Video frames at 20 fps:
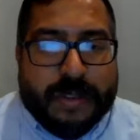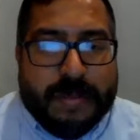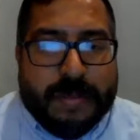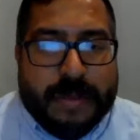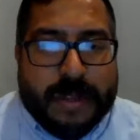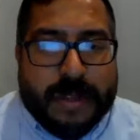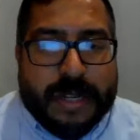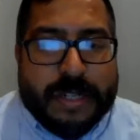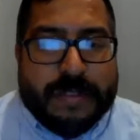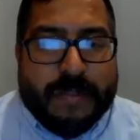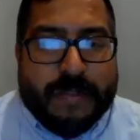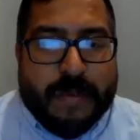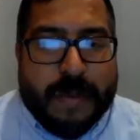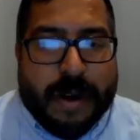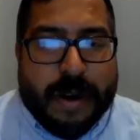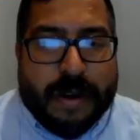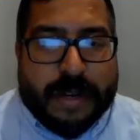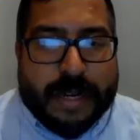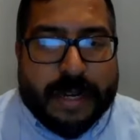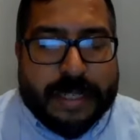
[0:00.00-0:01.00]
for the millions of
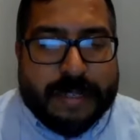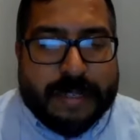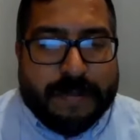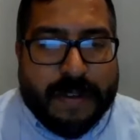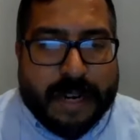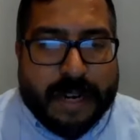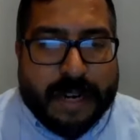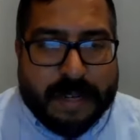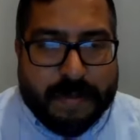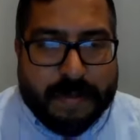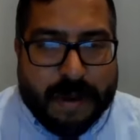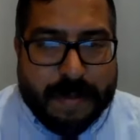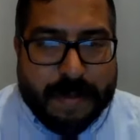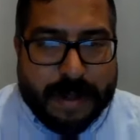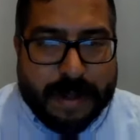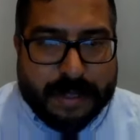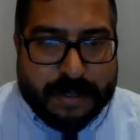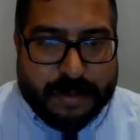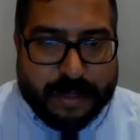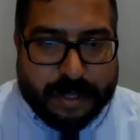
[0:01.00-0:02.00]
Americans affected by
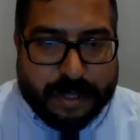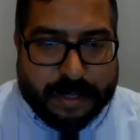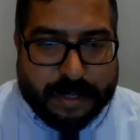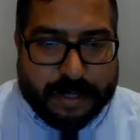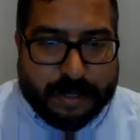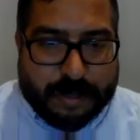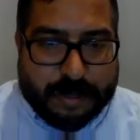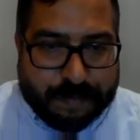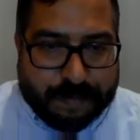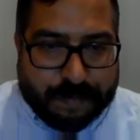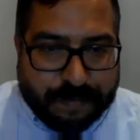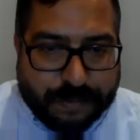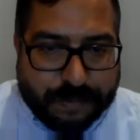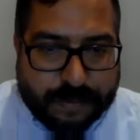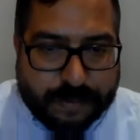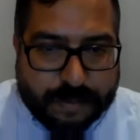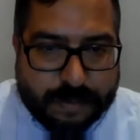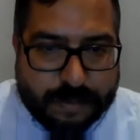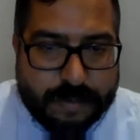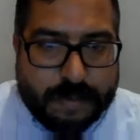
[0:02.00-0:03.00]
mental illness.
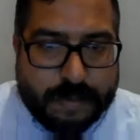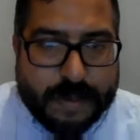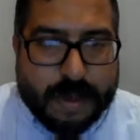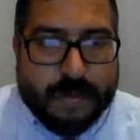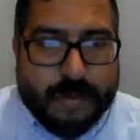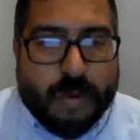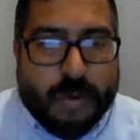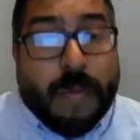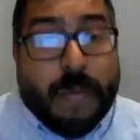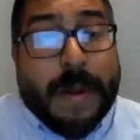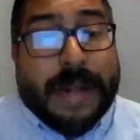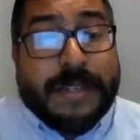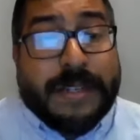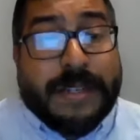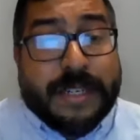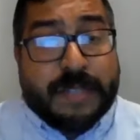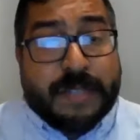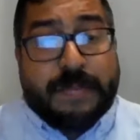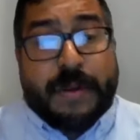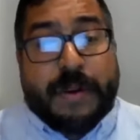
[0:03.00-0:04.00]
What we're about to
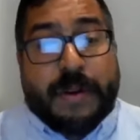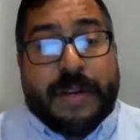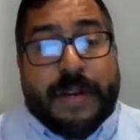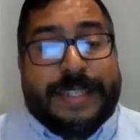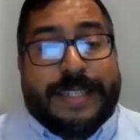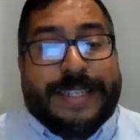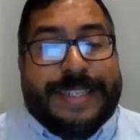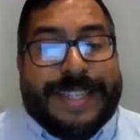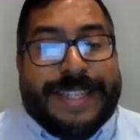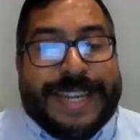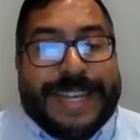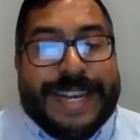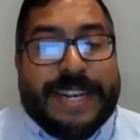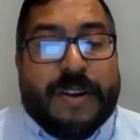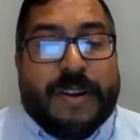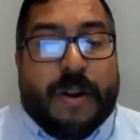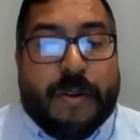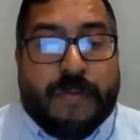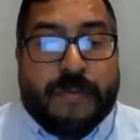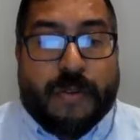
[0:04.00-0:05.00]
experience is In
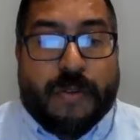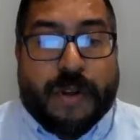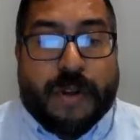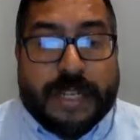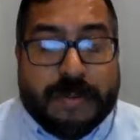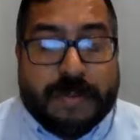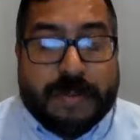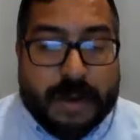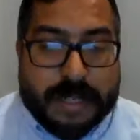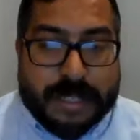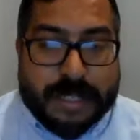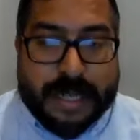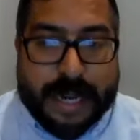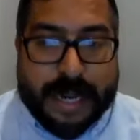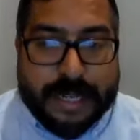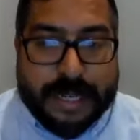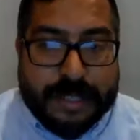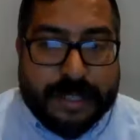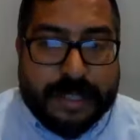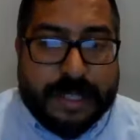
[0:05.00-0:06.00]
Our Own Voice
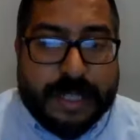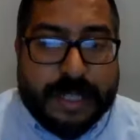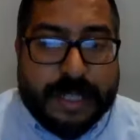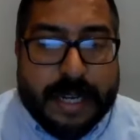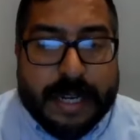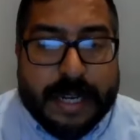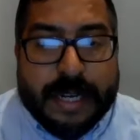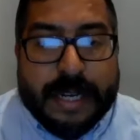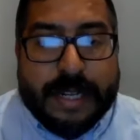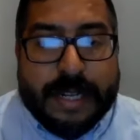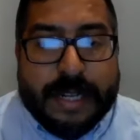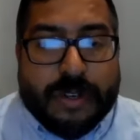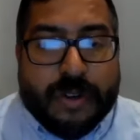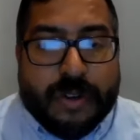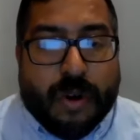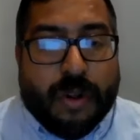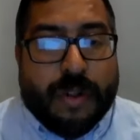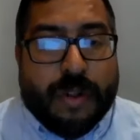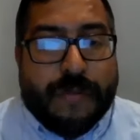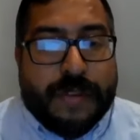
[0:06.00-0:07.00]
presentations. The
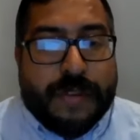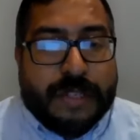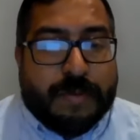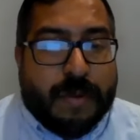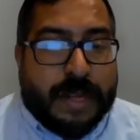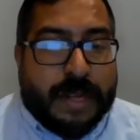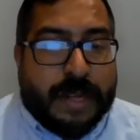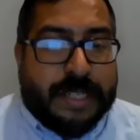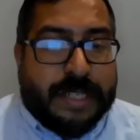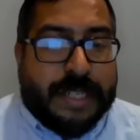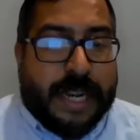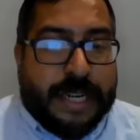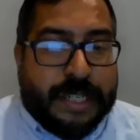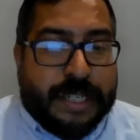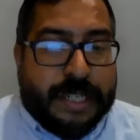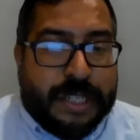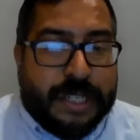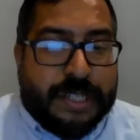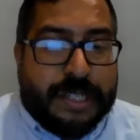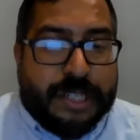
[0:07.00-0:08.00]
goal of this
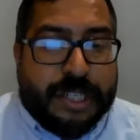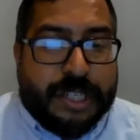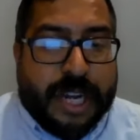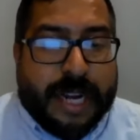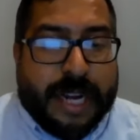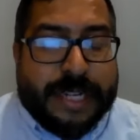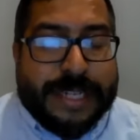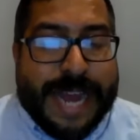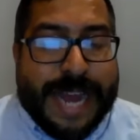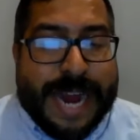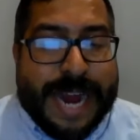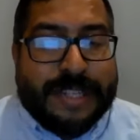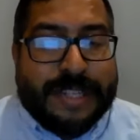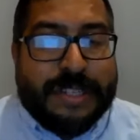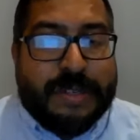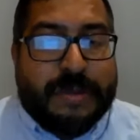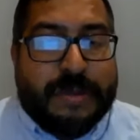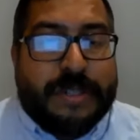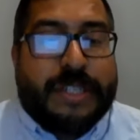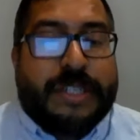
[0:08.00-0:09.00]
presentation is to change
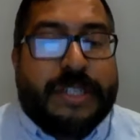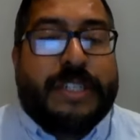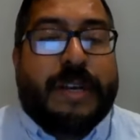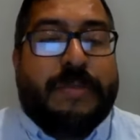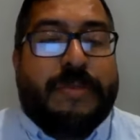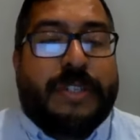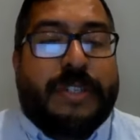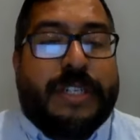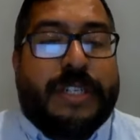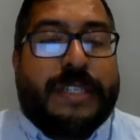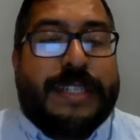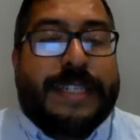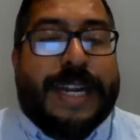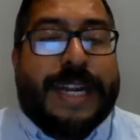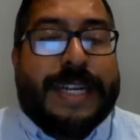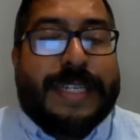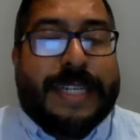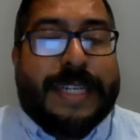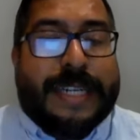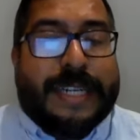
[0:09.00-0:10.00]
attitudes, assumptions, and
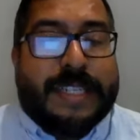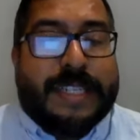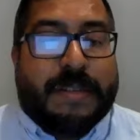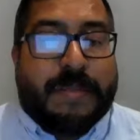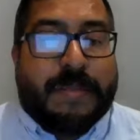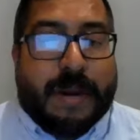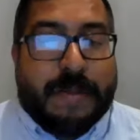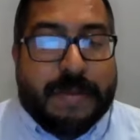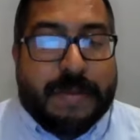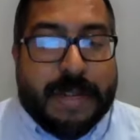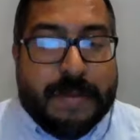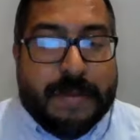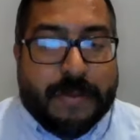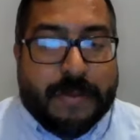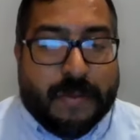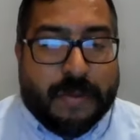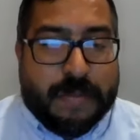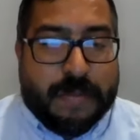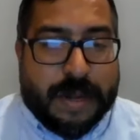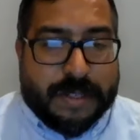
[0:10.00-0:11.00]
ideas about
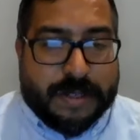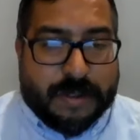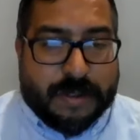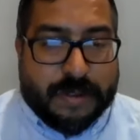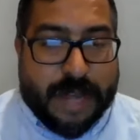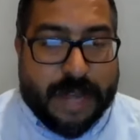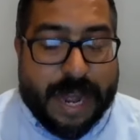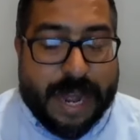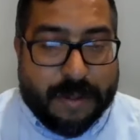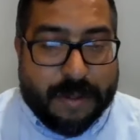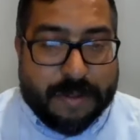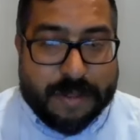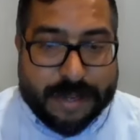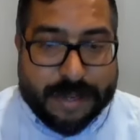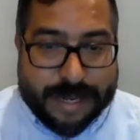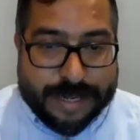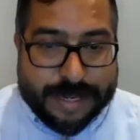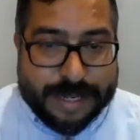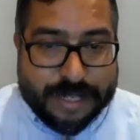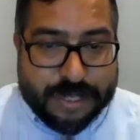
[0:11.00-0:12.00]
people with mental health
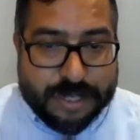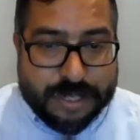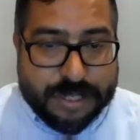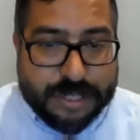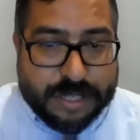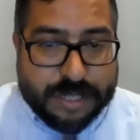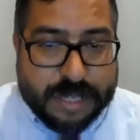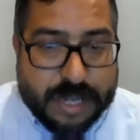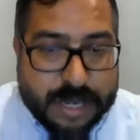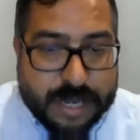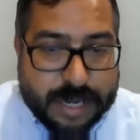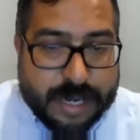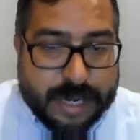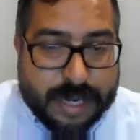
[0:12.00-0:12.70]
conditions.